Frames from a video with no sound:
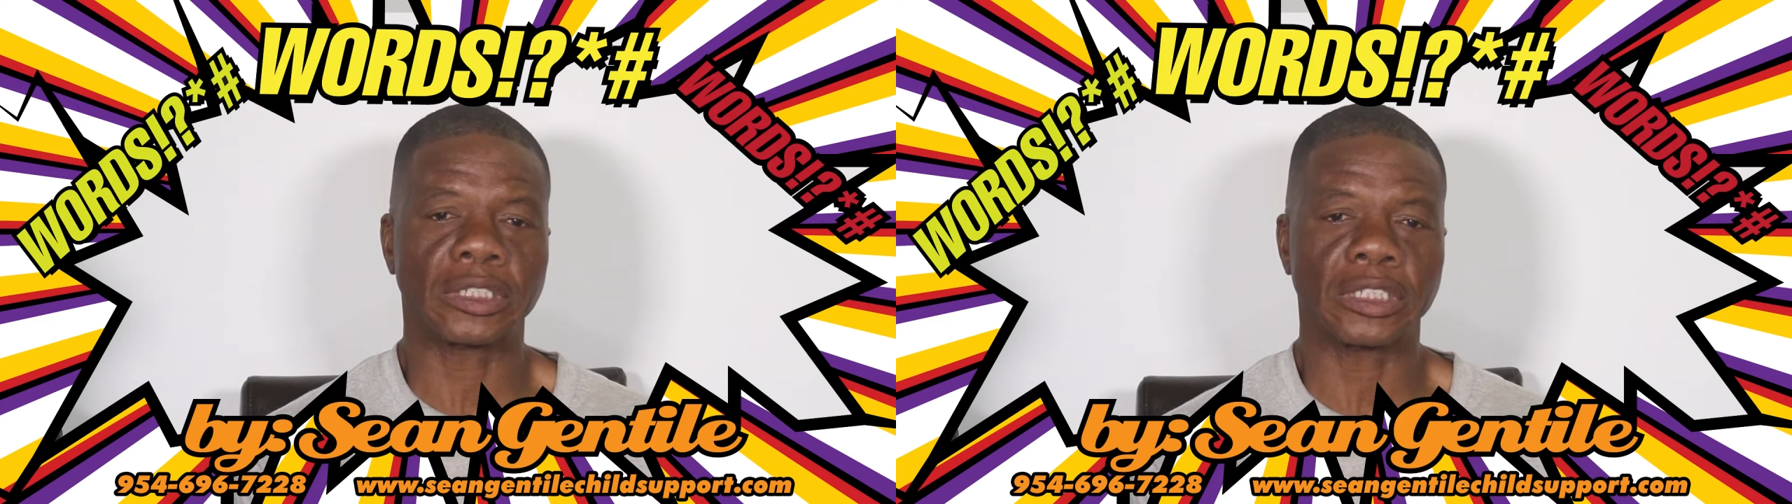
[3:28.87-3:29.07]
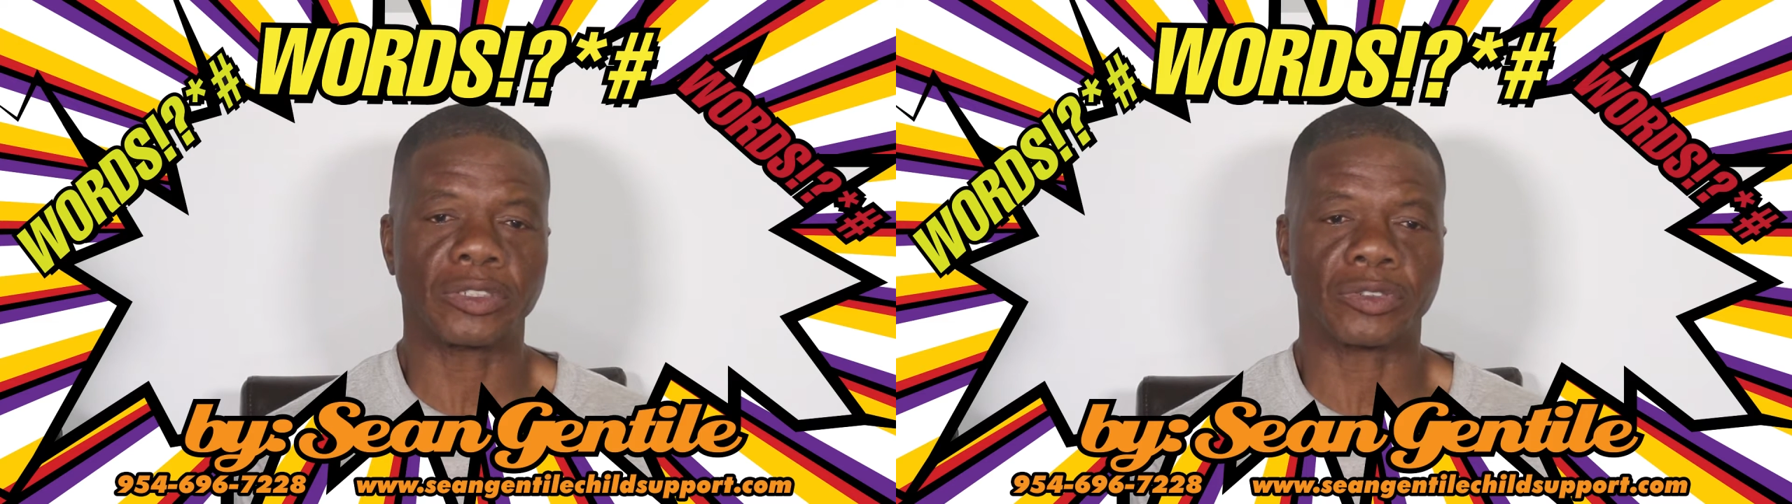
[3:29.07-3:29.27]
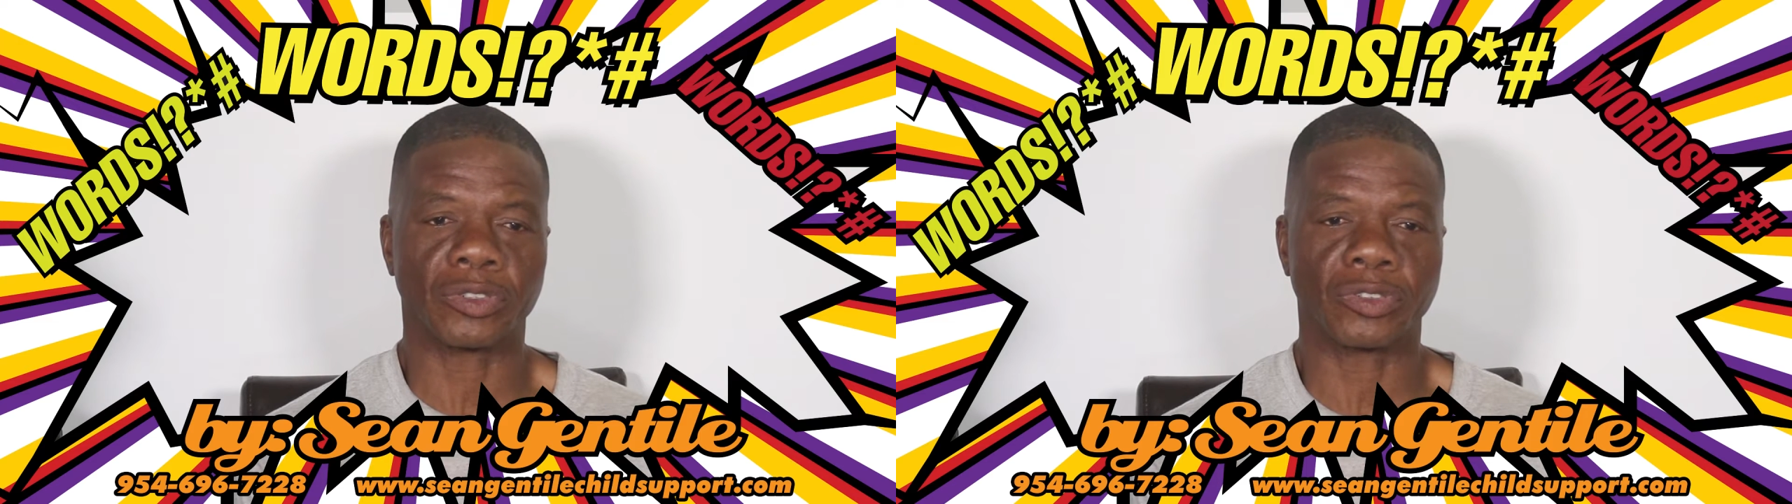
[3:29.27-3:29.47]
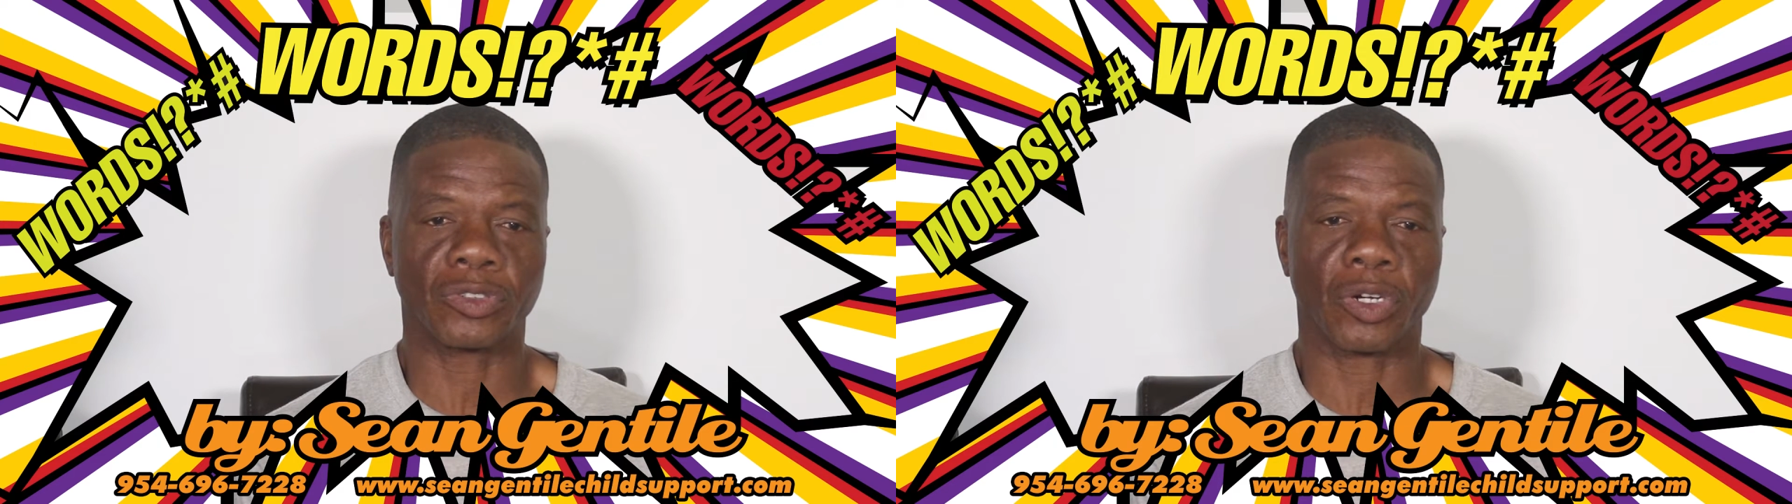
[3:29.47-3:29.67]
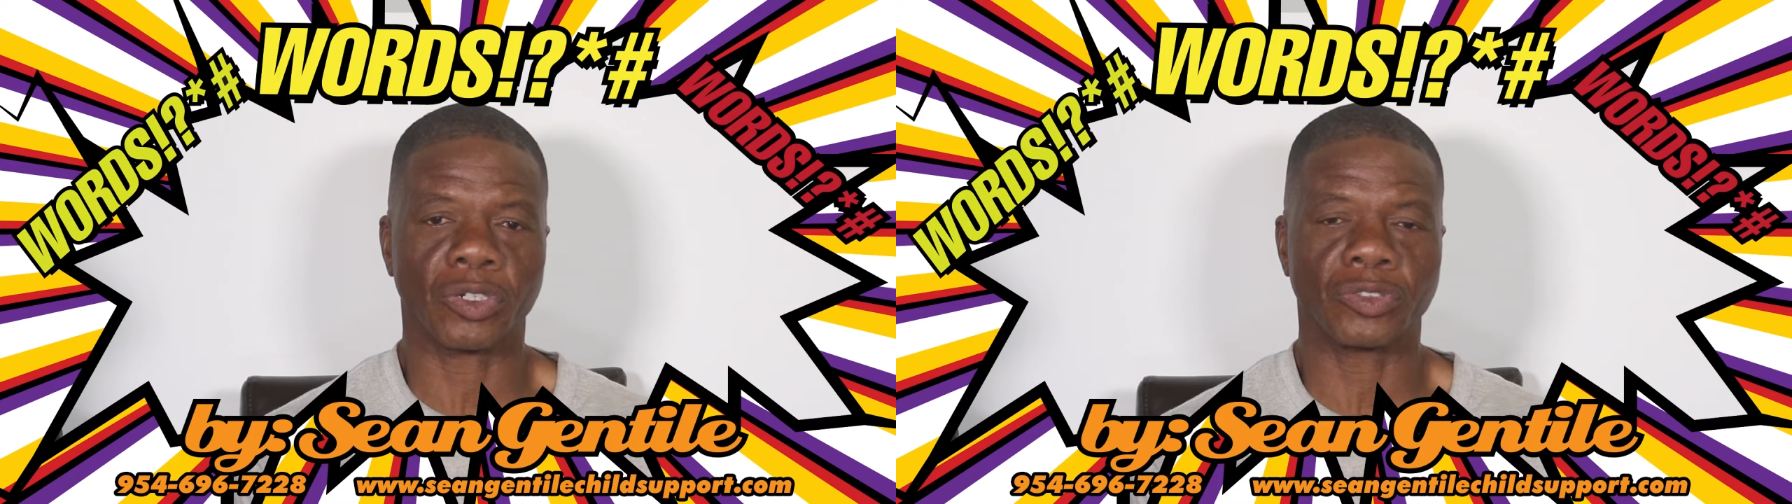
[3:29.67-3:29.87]
the teachers are
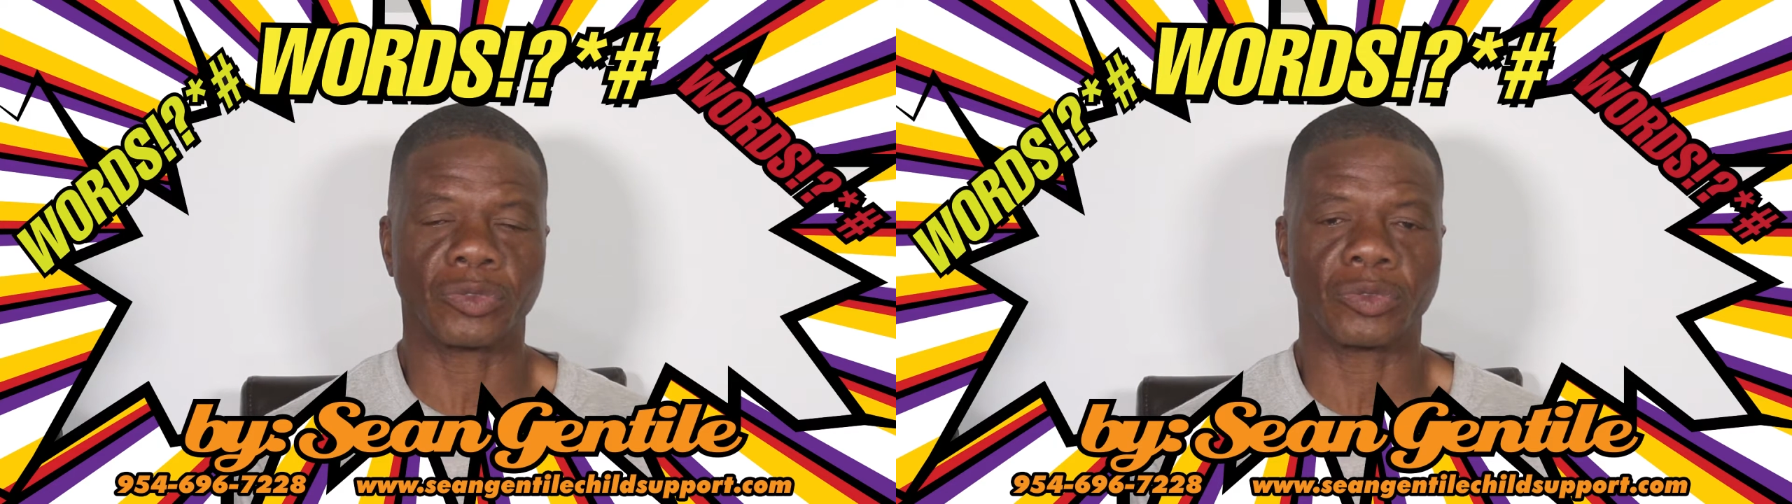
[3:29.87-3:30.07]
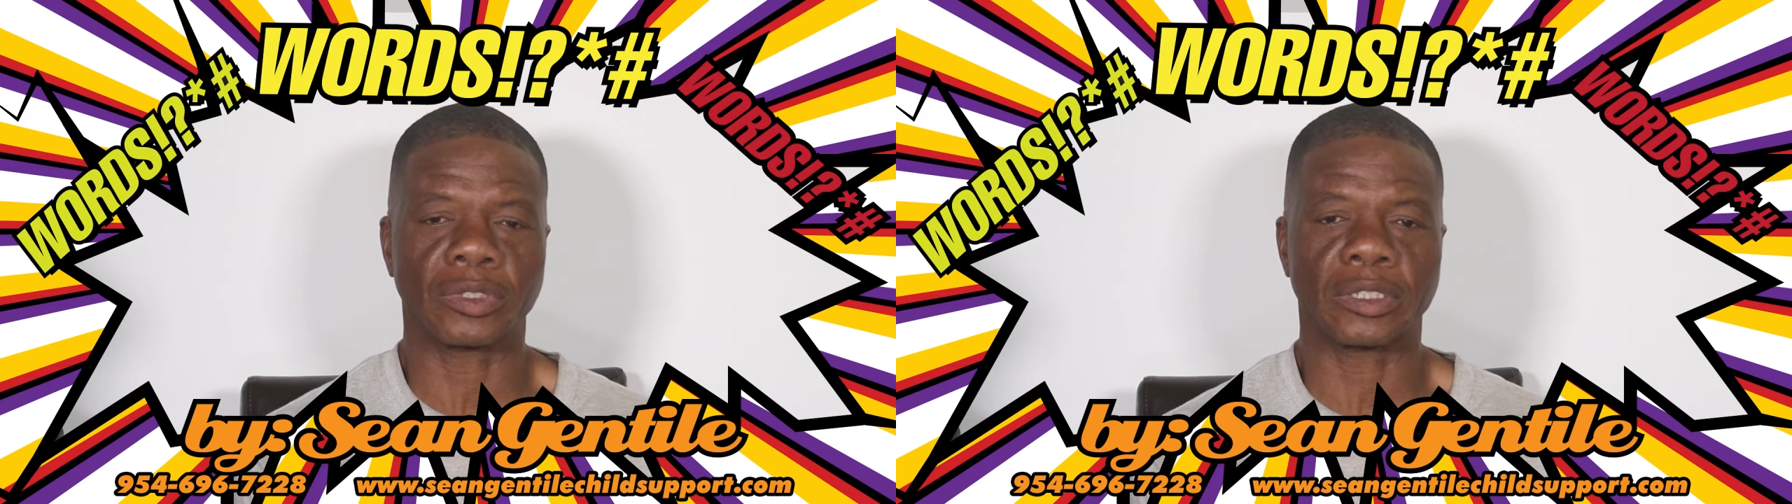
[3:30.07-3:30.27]
starting to